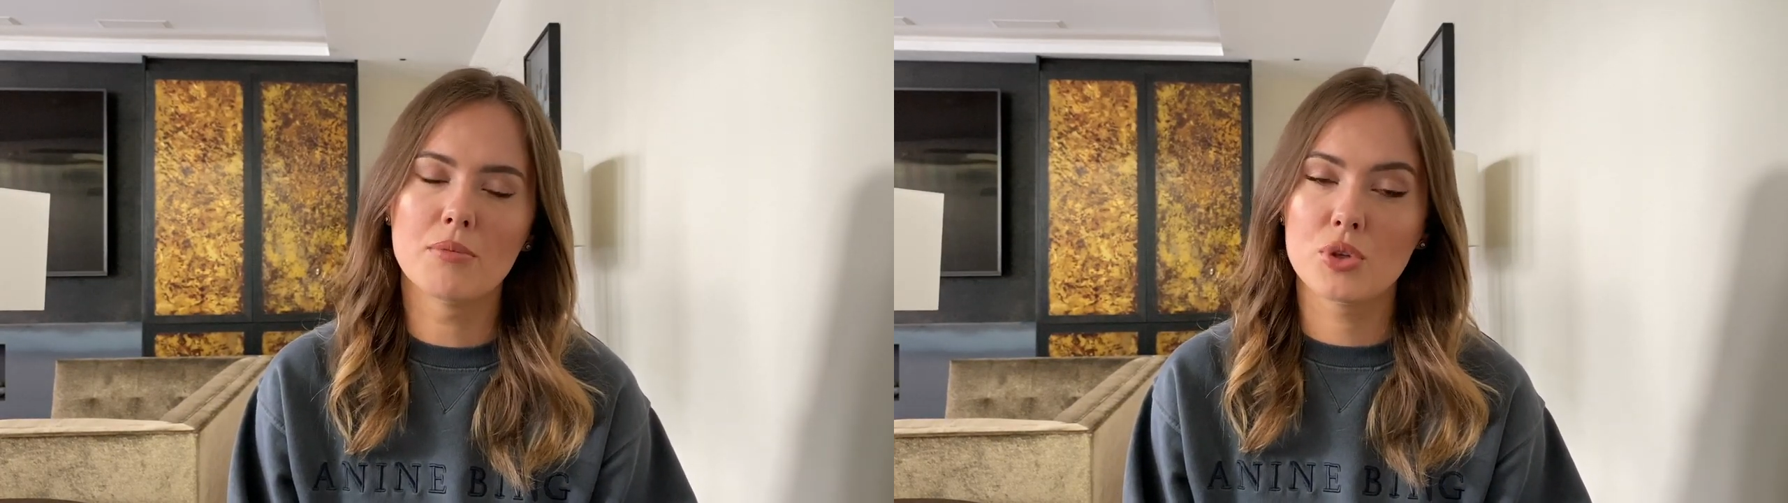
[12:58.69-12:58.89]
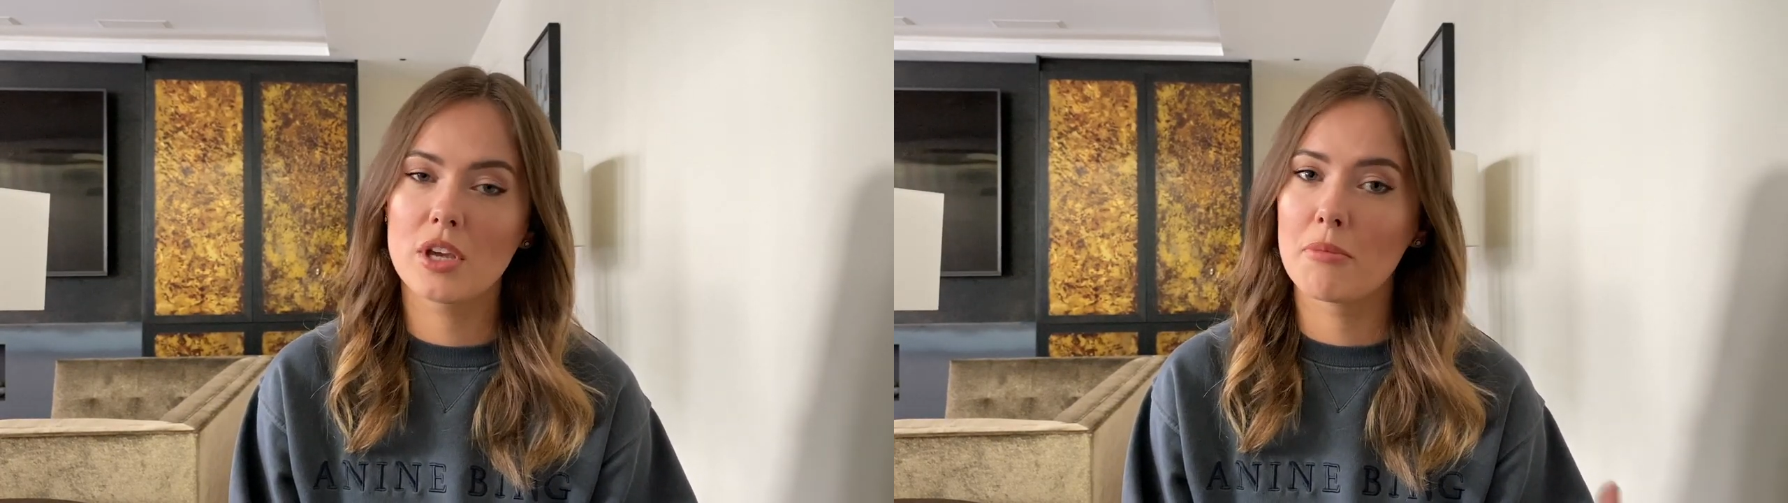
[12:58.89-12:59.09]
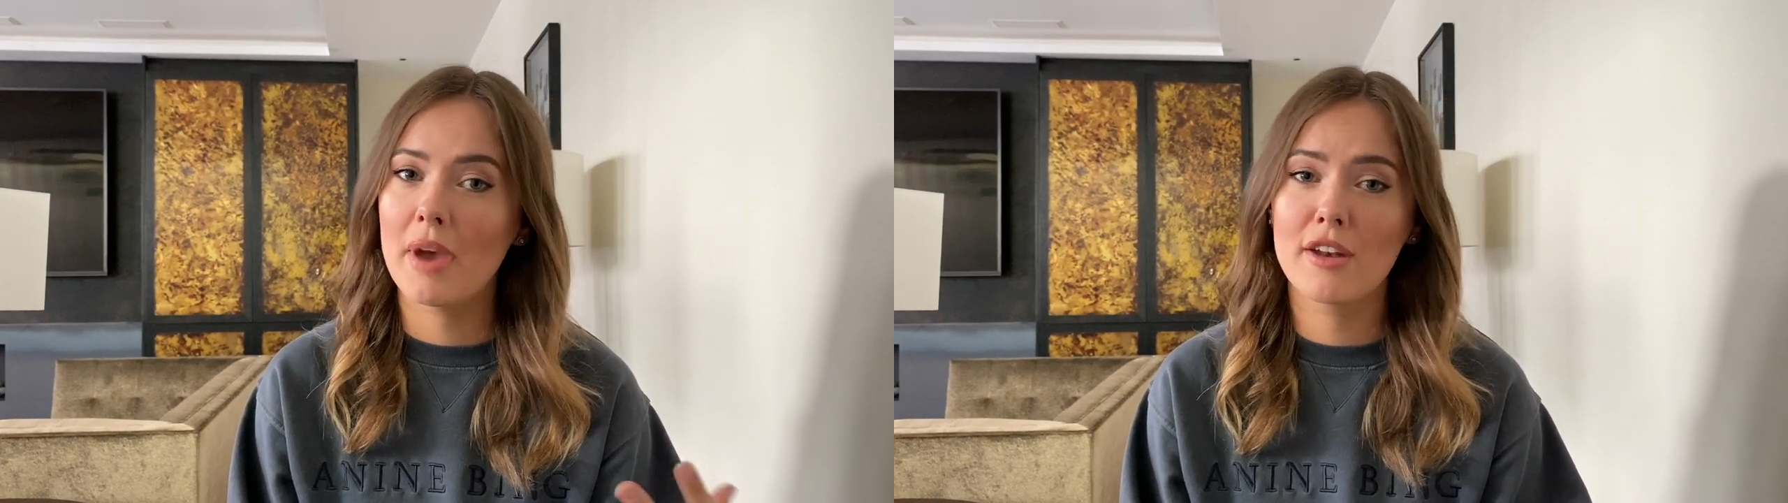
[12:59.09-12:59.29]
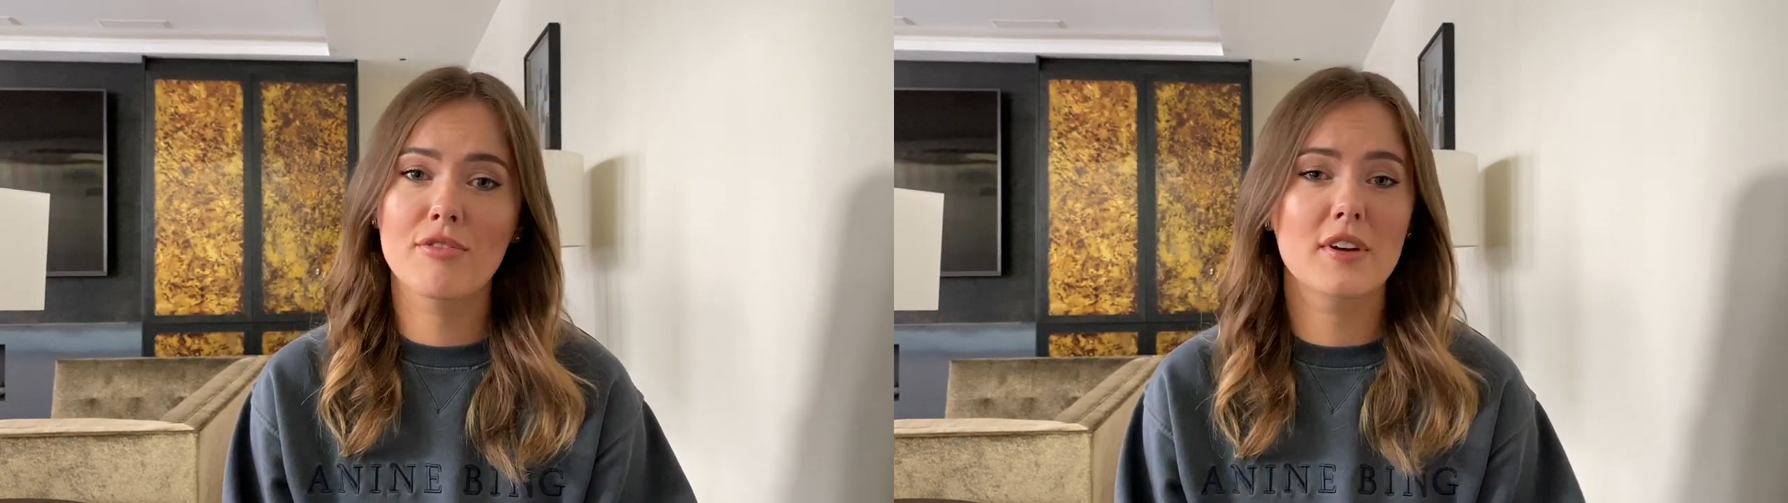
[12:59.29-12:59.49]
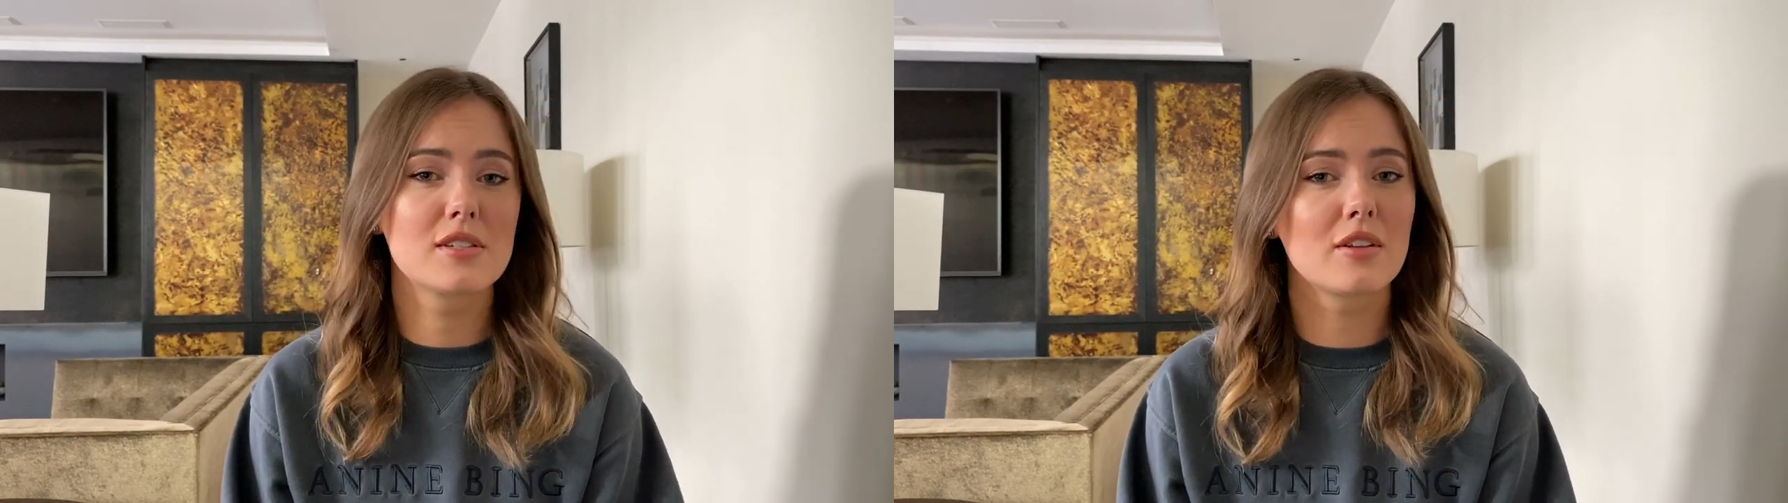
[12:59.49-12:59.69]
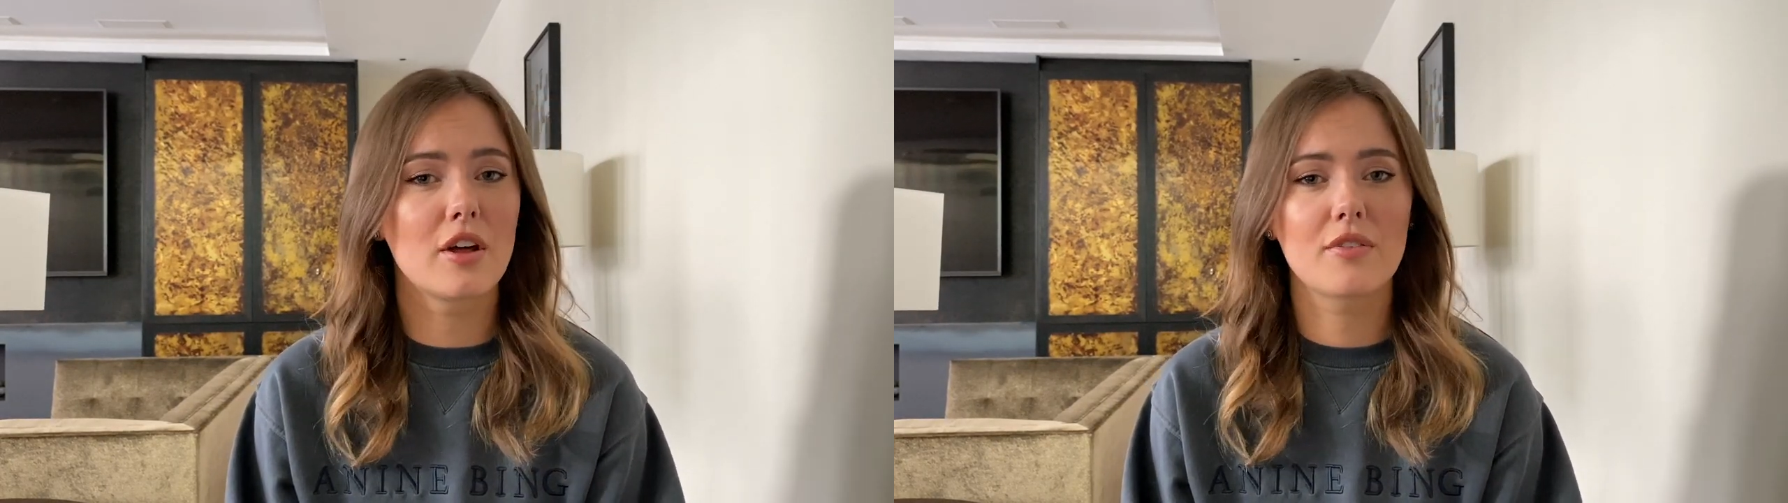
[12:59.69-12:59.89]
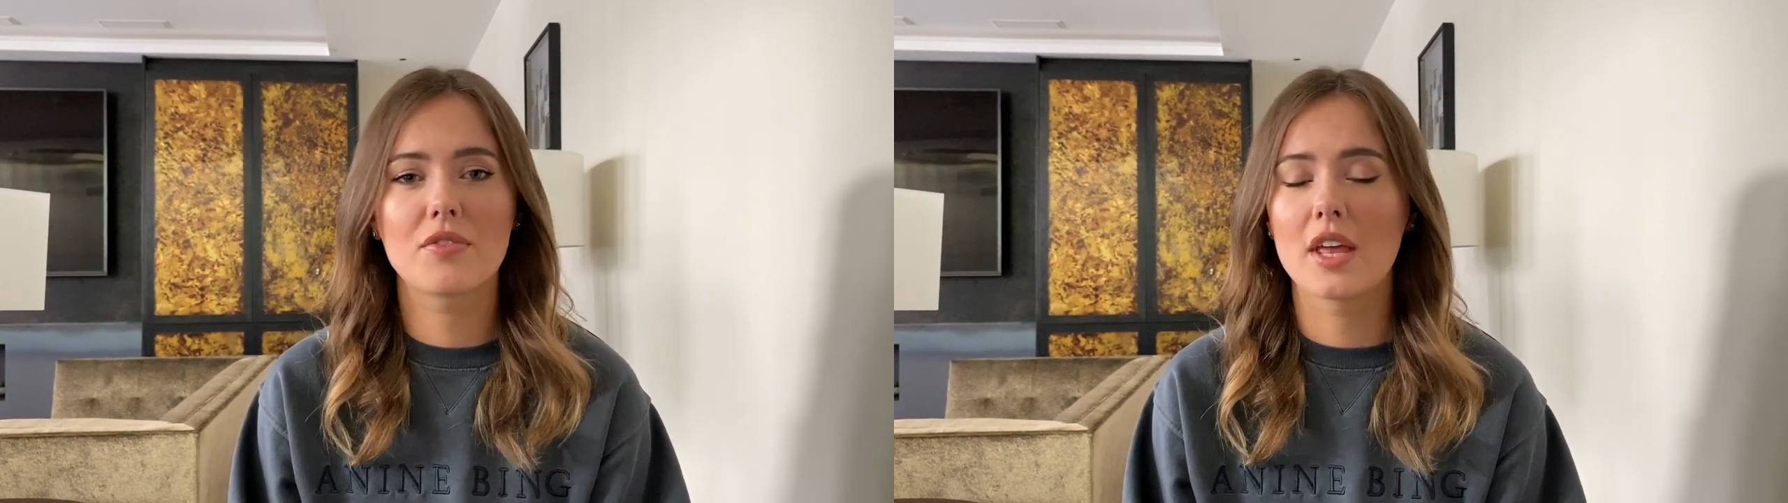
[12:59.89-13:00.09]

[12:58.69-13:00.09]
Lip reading: You can manifest a lot of